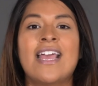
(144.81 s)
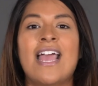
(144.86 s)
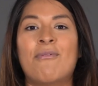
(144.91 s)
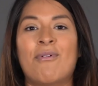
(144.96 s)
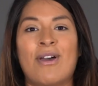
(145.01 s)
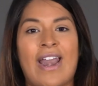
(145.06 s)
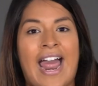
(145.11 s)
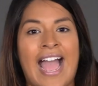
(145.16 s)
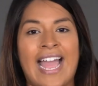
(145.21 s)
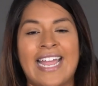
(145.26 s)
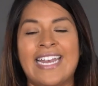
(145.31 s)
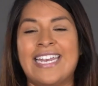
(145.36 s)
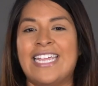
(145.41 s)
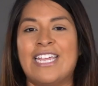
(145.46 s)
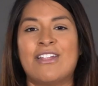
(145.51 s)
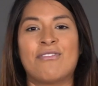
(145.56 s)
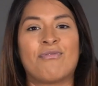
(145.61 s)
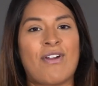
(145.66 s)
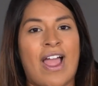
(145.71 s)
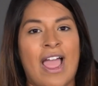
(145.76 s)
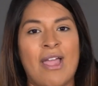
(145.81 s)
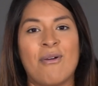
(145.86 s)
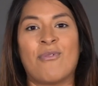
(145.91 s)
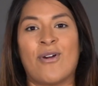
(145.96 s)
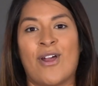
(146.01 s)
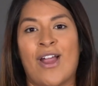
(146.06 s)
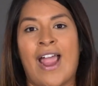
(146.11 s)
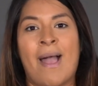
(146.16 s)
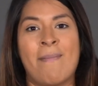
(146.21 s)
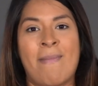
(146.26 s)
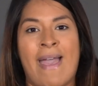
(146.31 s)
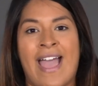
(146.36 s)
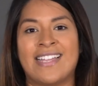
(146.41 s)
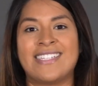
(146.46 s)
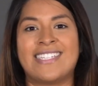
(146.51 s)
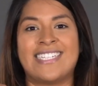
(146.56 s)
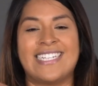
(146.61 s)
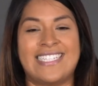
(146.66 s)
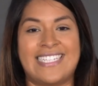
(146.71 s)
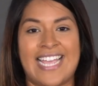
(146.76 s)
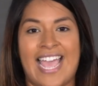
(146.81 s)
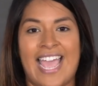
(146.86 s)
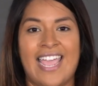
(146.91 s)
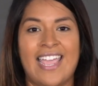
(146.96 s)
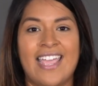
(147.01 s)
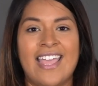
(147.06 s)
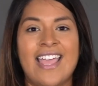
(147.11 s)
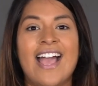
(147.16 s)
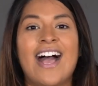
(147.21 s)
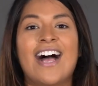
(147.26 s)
what I need right where I'm at today.